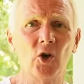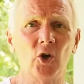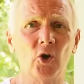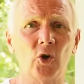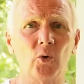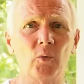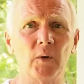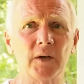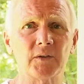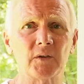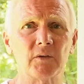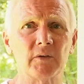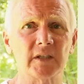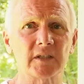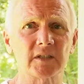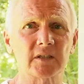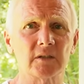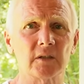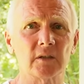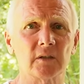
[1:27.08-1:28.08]
or whether
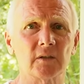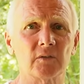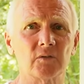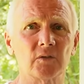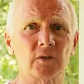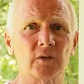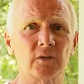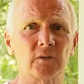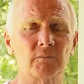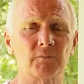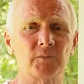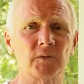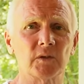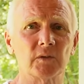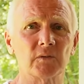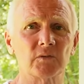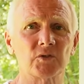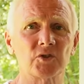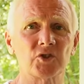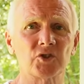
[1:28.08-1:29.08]
it's the, the,
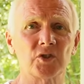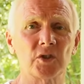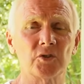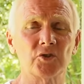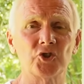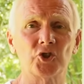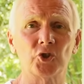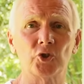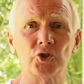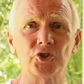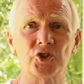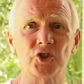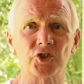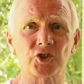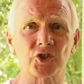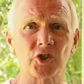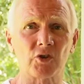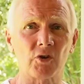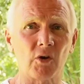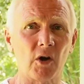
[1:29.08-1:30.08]
the St.
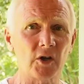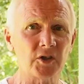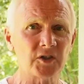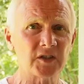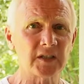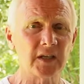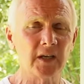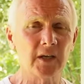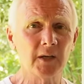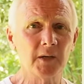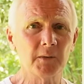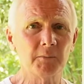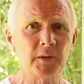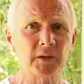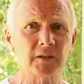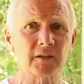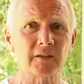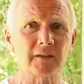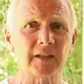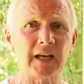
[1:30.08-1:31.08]
George's Cross,
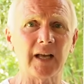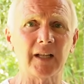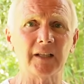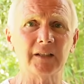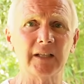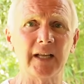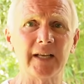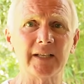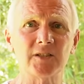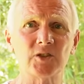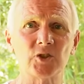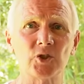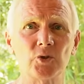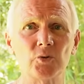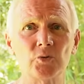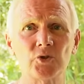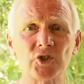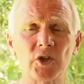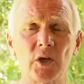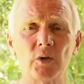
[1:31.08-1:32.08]
but that led
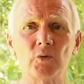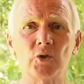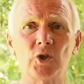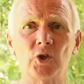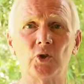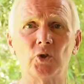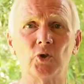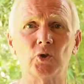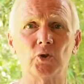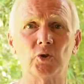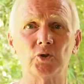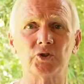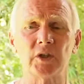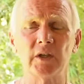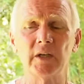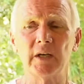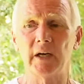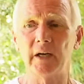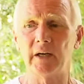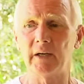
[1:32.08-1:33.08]
to so called
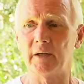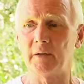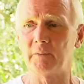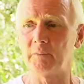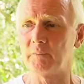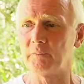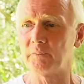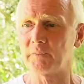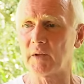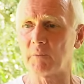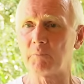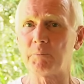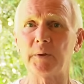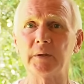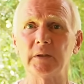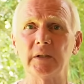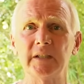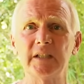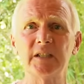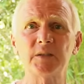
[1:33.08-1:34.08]
um,
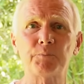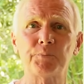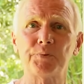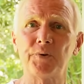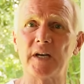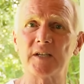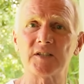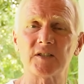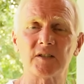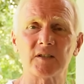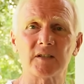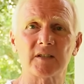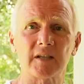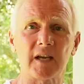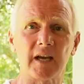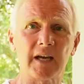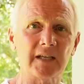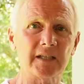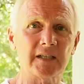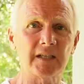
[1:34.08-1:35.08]
police presence
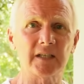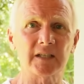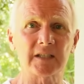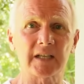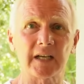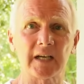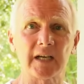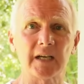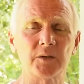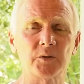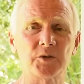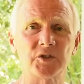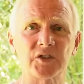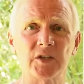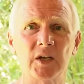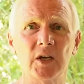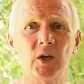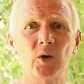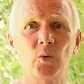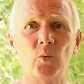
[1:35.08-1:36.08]
at his house,
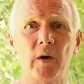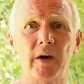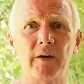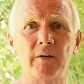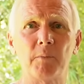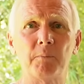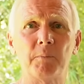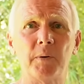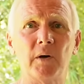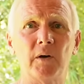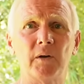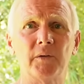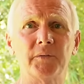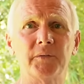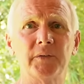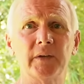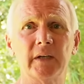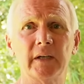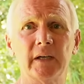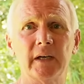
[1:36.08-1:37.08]

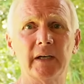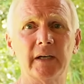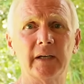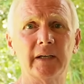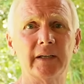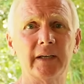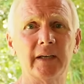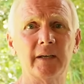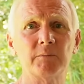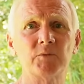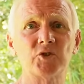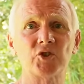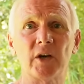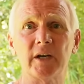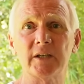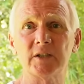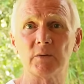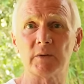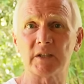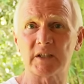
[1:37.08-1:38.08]
whereupon uh, him
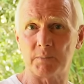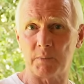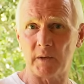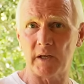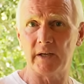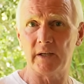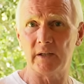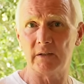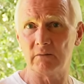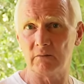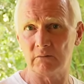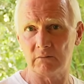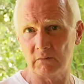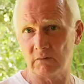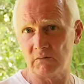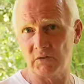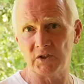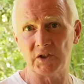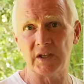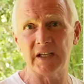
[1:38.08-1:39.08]
trying to explain
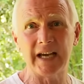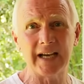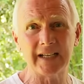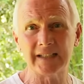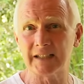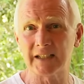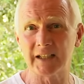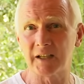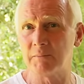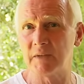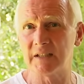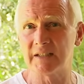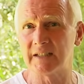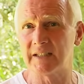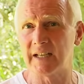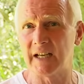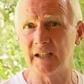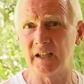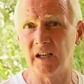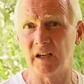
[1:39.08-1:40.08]
that he hadn't
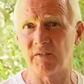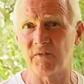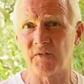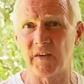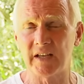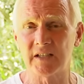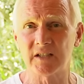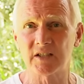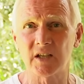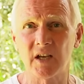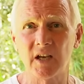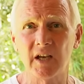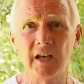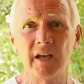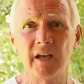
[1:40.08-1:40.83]
committed any offence.